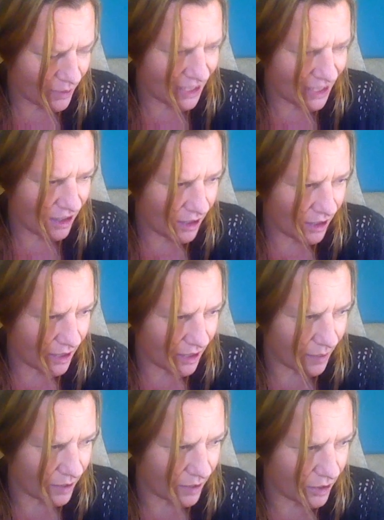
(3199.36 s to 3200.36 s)
What was I
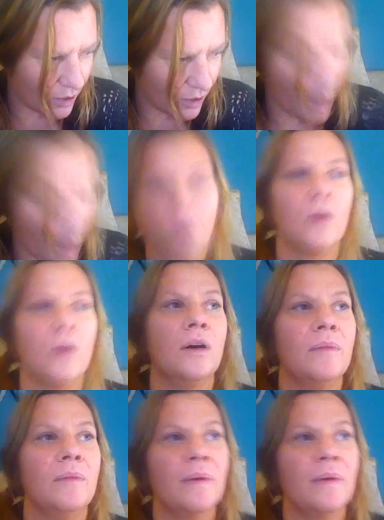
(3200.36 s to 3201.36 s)
talking about too? Oh,
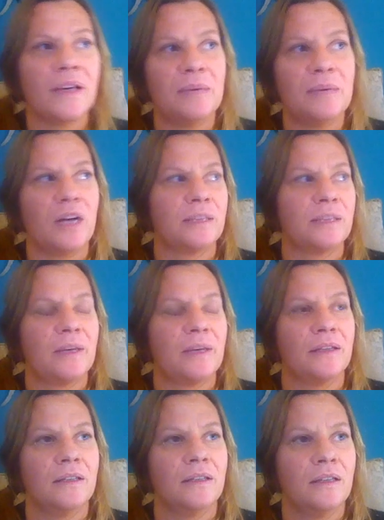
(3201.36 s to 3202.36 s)
maybe I'll keep talking
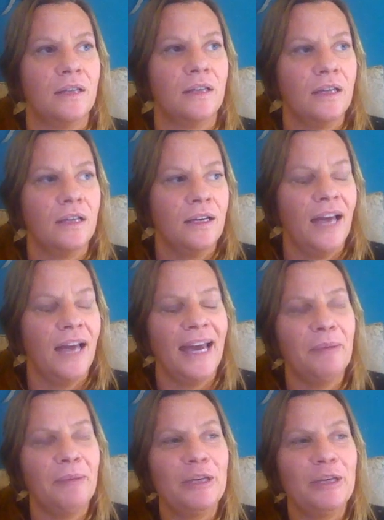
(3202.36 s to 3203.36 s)
about it.
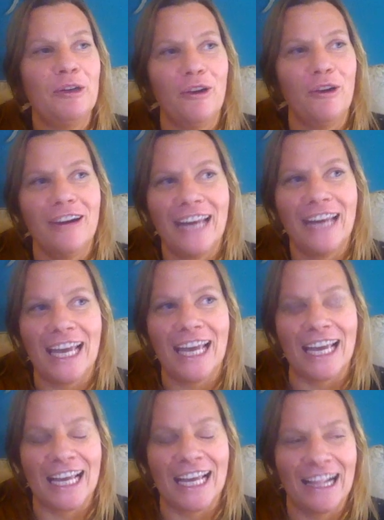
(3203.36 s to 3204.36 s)
Hey, I'm
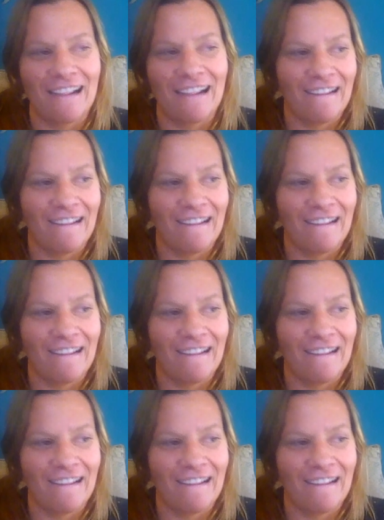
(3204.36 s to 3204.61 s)
recording.